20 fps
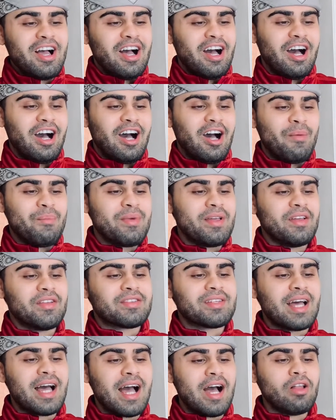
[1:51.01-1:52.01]
um,
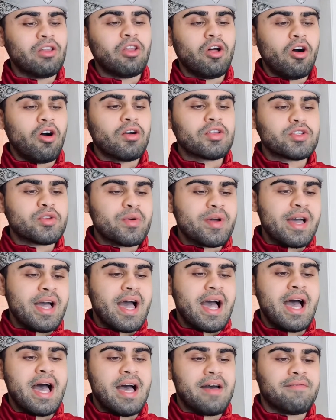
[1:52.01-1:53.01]
is how long do I
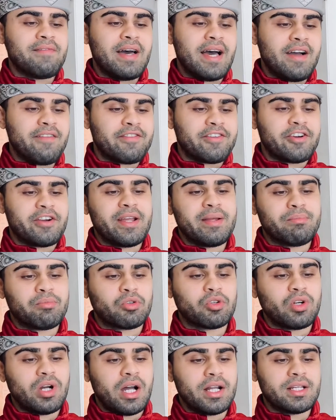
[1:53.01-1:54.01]
have after a
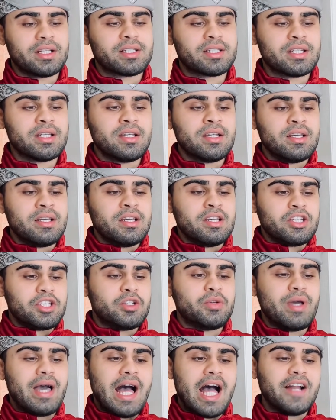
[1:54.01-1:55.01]
product
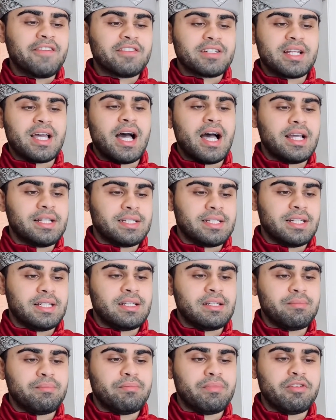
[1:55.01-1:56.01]
to advertise
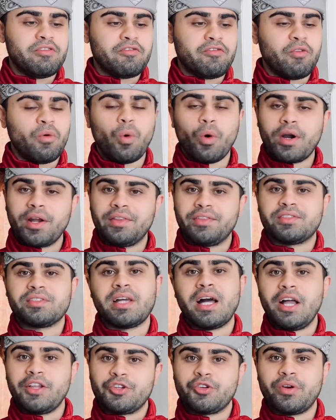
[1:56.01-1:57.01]
it before it's
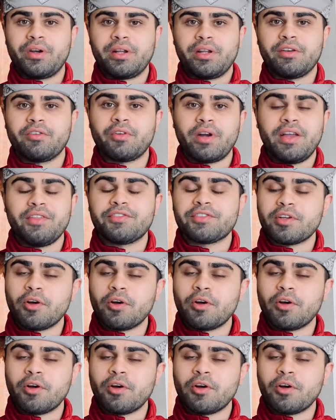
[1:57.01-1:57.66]
saturated, right?